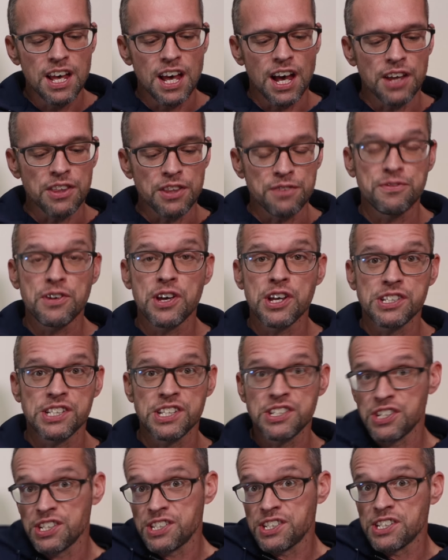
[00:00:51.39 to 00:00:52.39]
The first
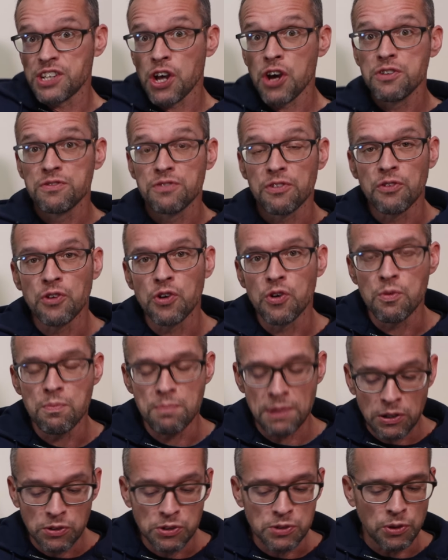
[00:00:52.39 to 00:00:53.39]
is just its overall
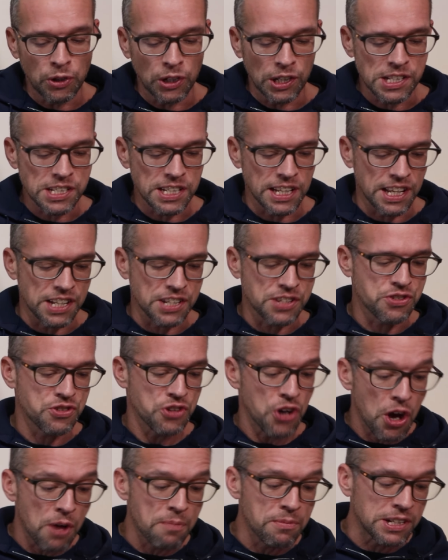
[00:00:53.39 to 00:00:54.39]
build quality. It's
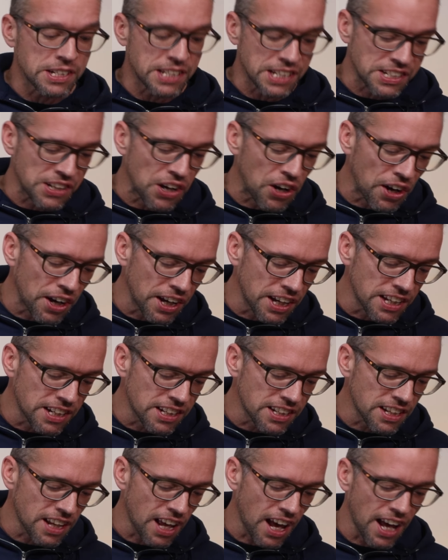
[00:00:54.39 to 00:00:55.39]
German
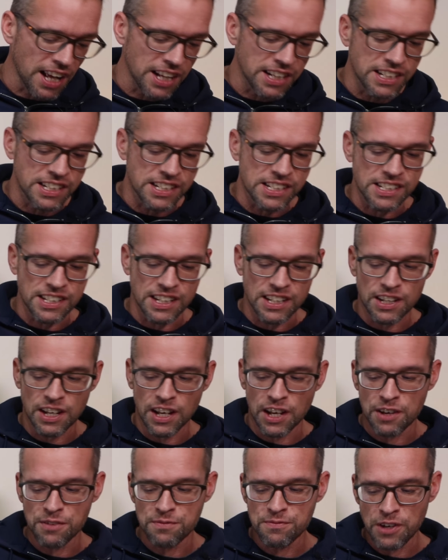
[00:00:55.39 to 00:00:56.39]
design, and
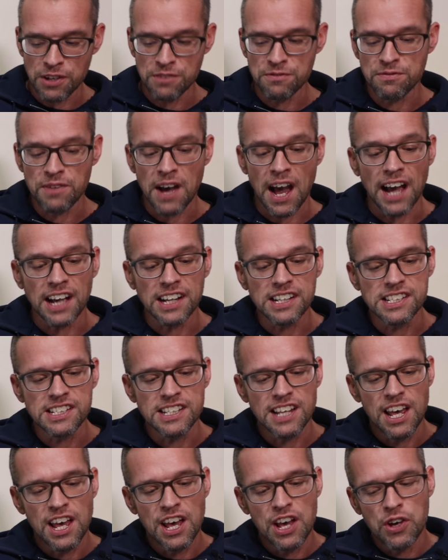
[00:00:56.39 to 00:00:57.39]
fun fact,
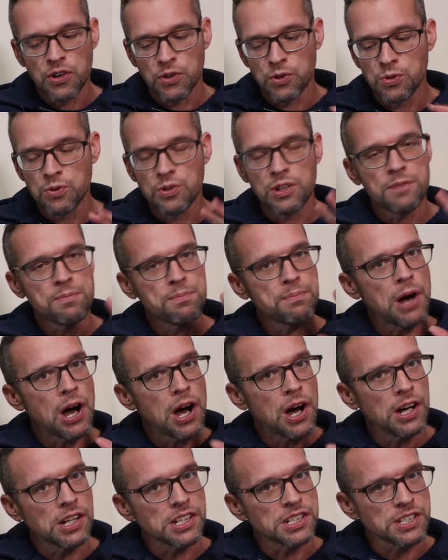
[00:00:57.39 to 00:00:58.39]
all the
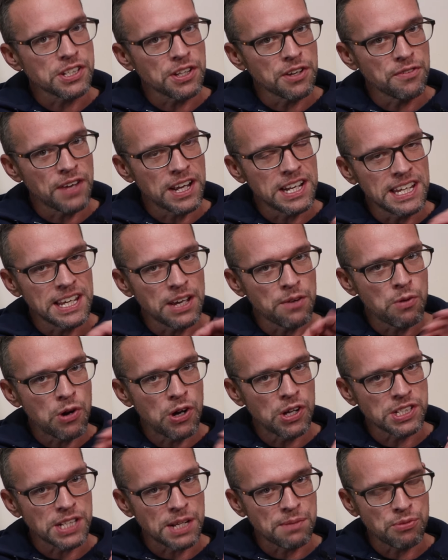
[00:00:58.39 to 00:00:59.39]
parts of any
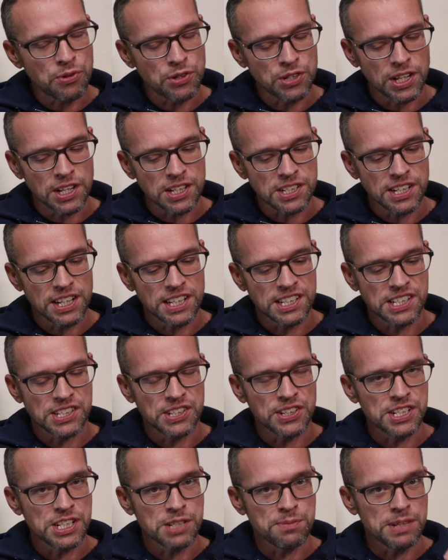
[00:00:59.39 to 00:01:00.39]
OASE products that are
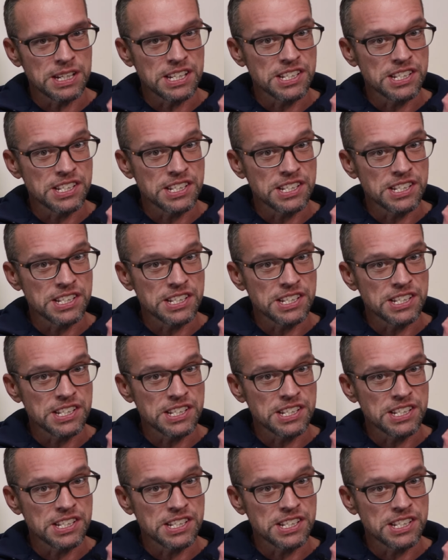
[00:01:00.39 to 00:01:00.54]
designed to be